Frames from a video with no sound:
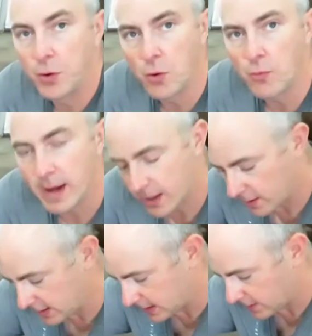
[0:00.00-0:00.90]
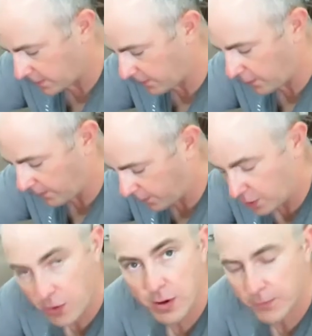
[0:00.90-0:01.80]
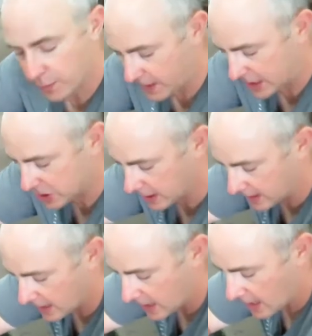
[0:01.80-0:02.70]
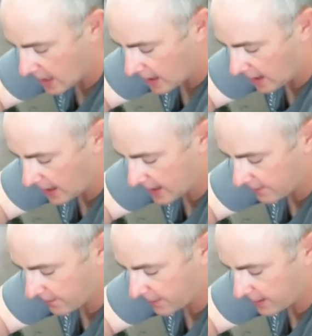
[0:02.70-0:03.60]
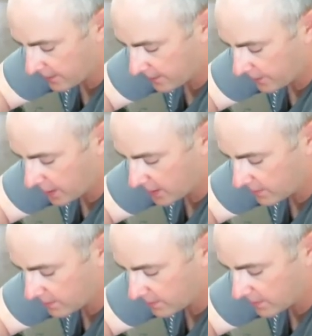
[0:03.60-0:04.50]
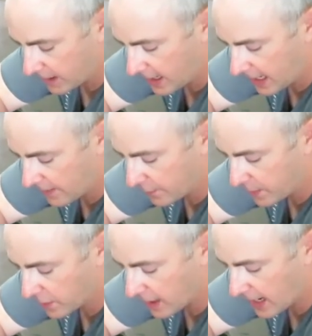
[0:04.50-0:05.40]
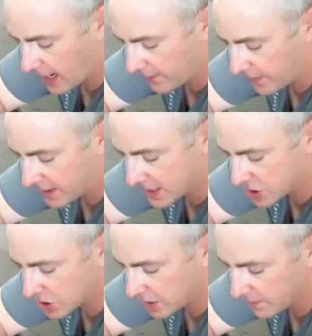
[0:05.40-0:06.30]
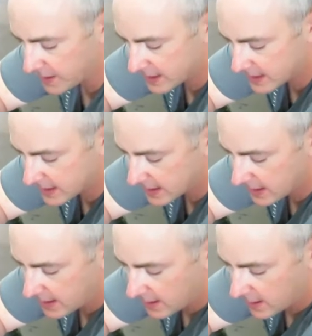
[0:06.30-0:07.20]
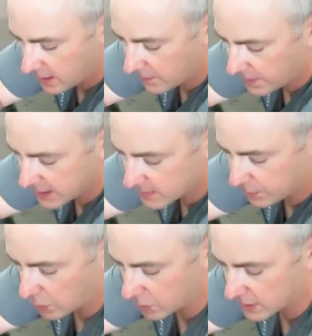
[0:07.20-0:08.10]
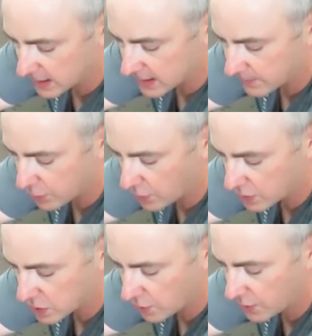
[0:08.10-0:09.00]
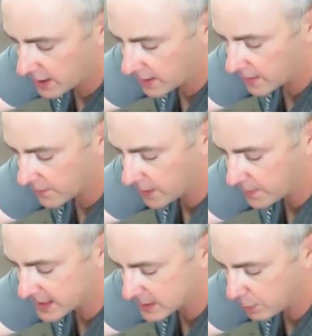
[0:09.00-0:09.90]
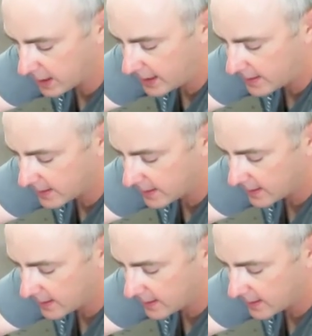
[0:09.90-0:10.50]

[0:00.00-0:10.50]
your records or for, for your information, I from I have about a half an inch of this of this bolt protruding from this plate